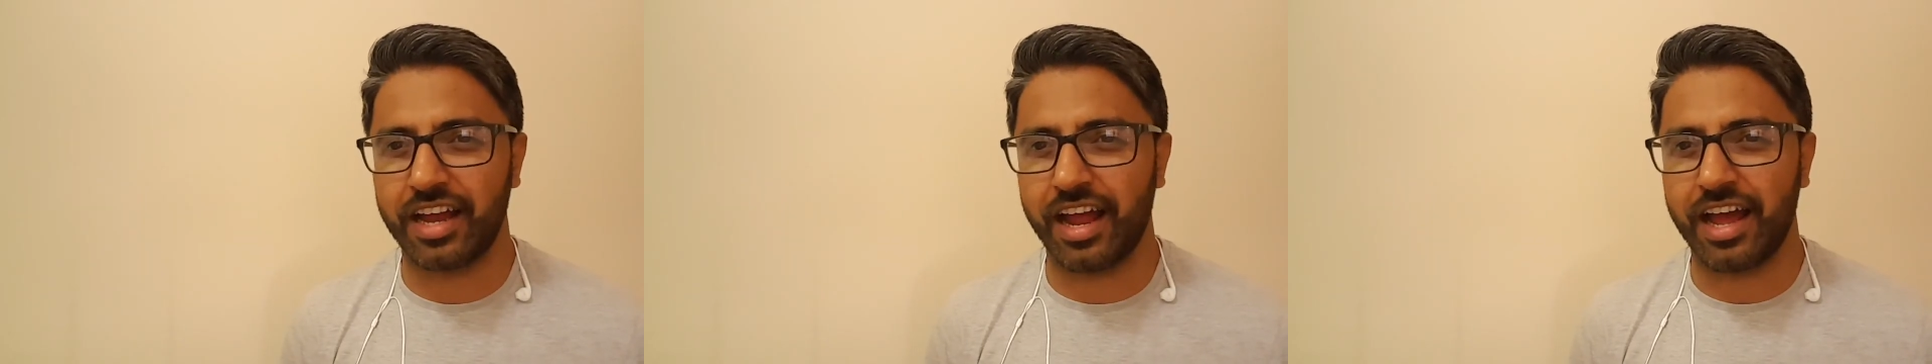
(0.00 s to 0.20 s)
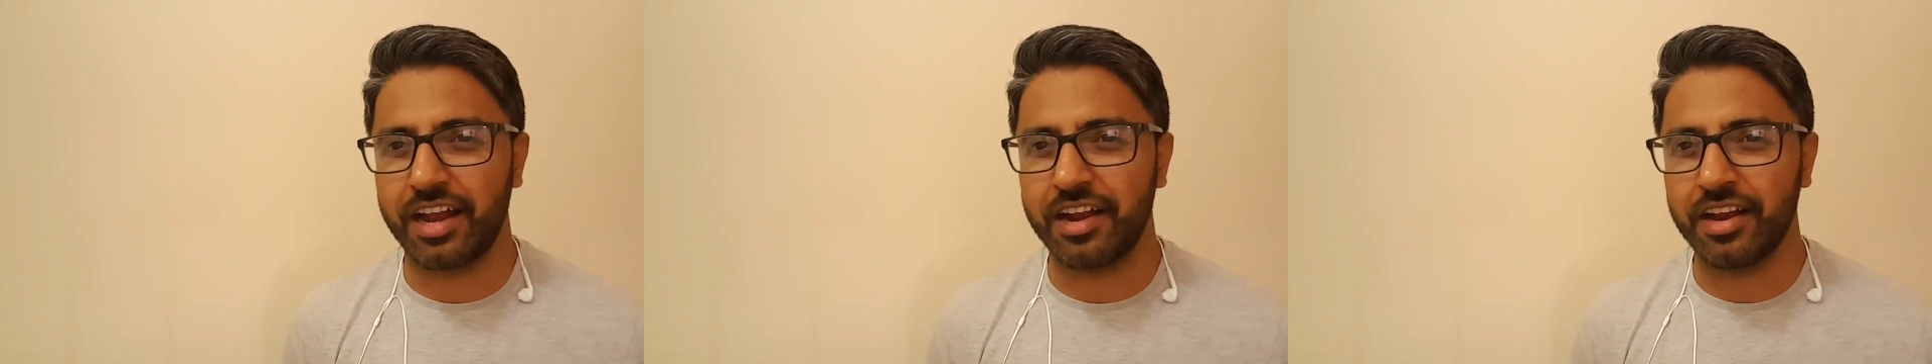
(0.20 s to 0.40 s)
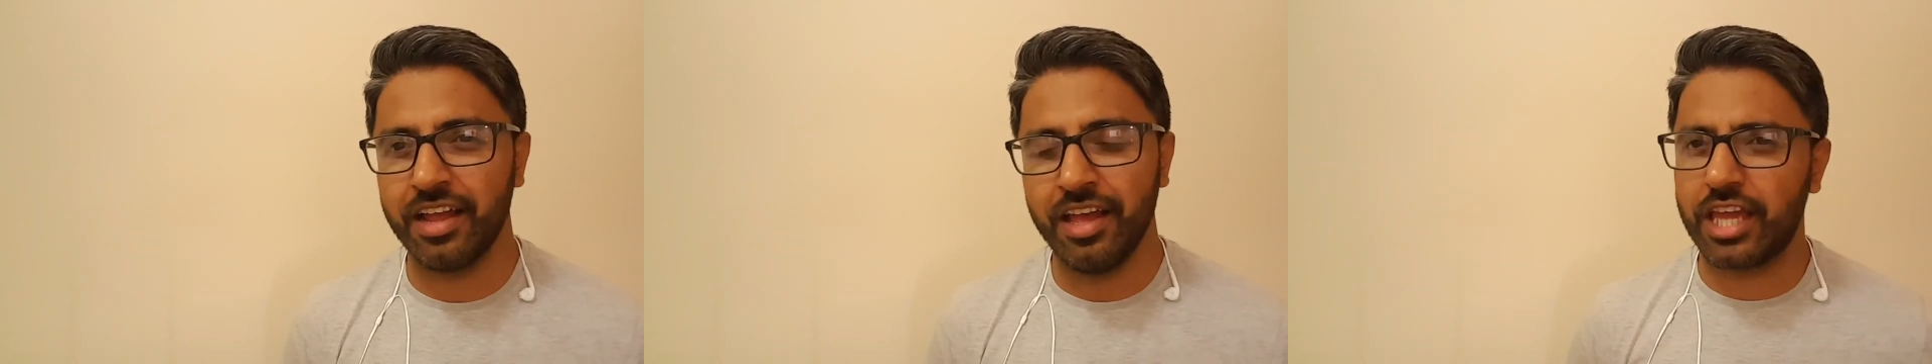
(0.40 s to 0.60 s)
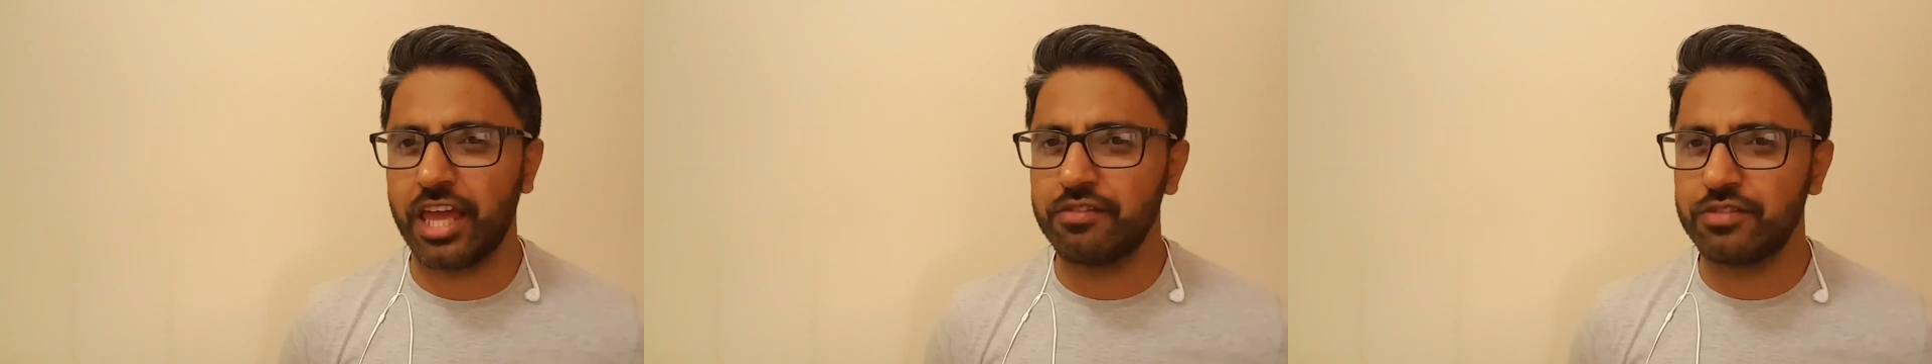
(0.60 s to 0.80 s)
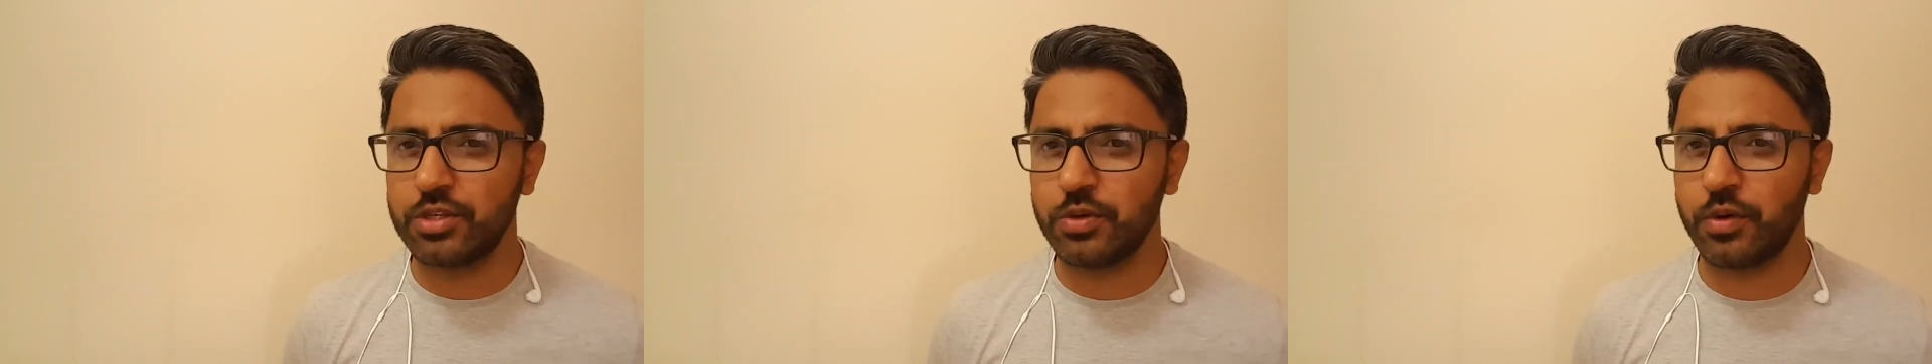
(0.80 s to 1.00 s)
and
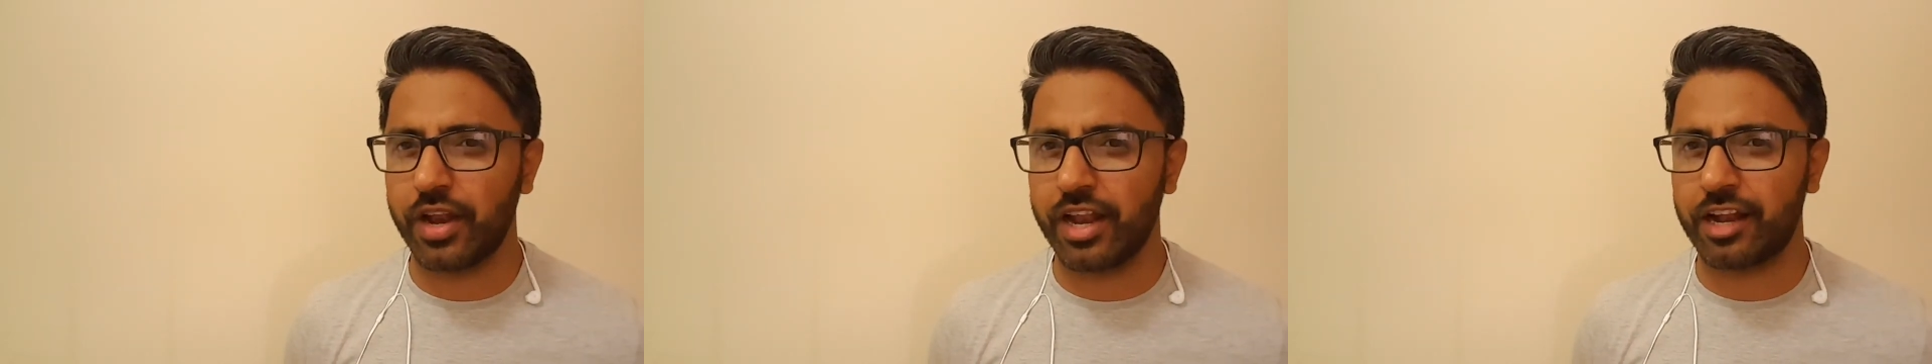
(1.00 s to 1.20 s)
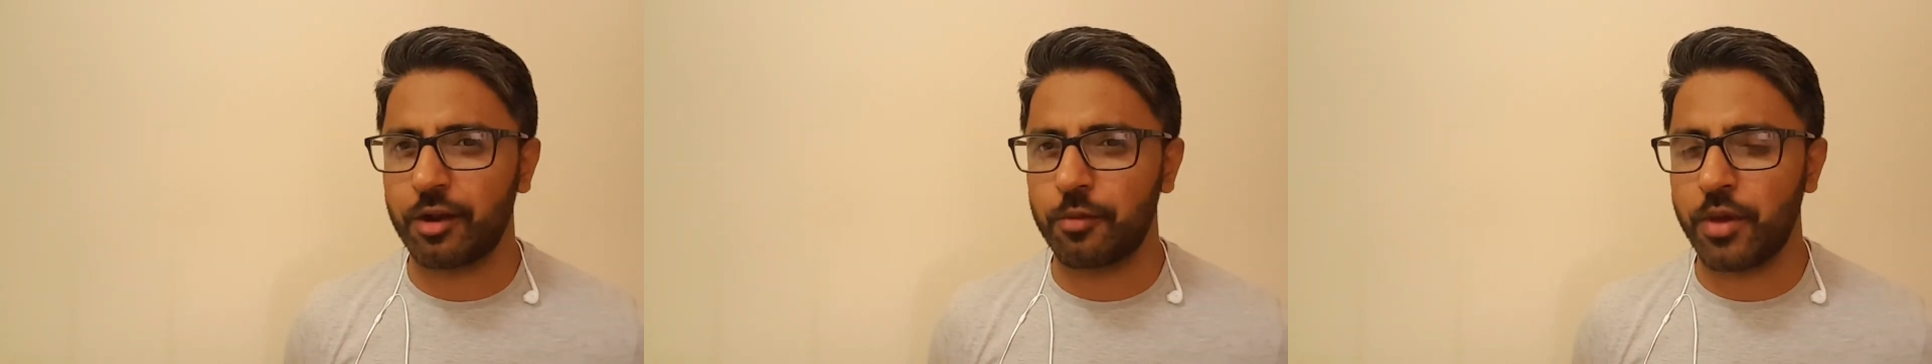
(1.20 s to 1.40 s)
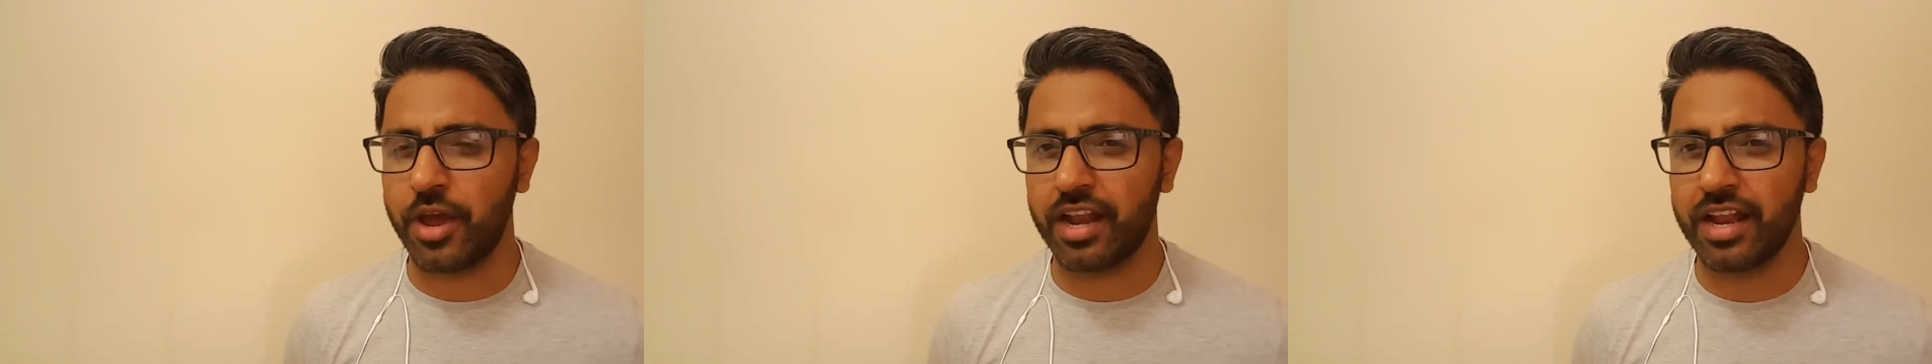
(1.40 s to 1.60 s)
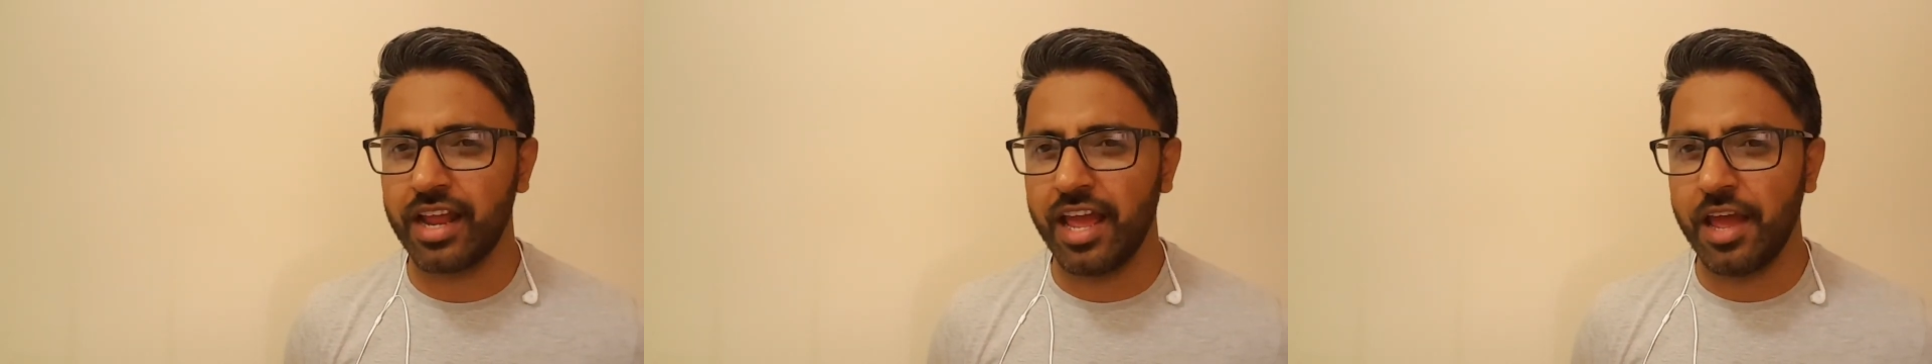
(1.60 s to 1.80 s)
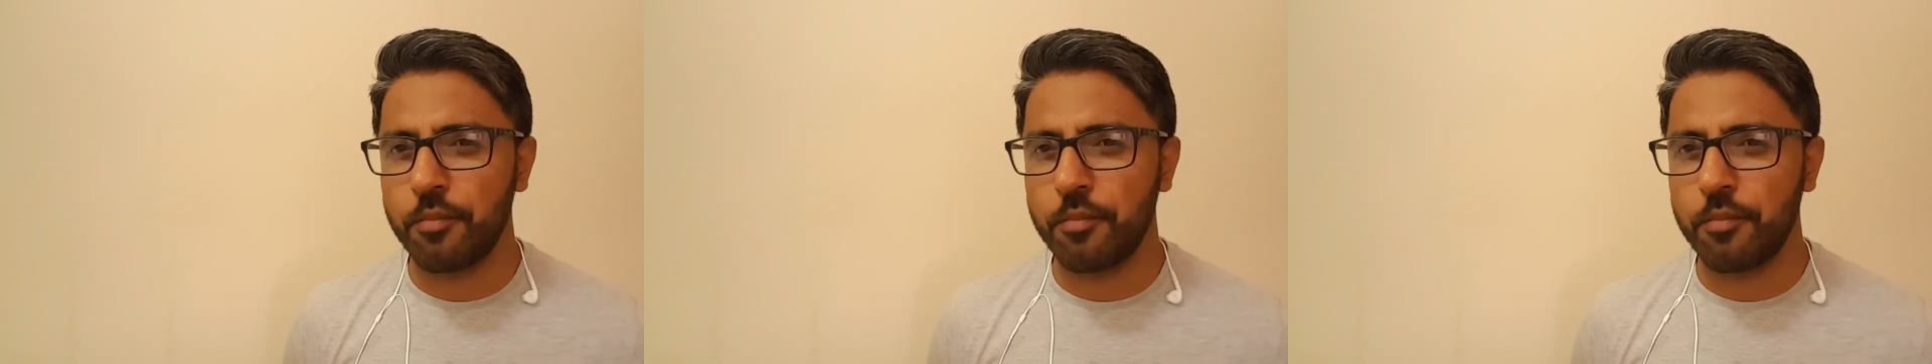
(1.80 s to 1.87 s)
gives you a little bit,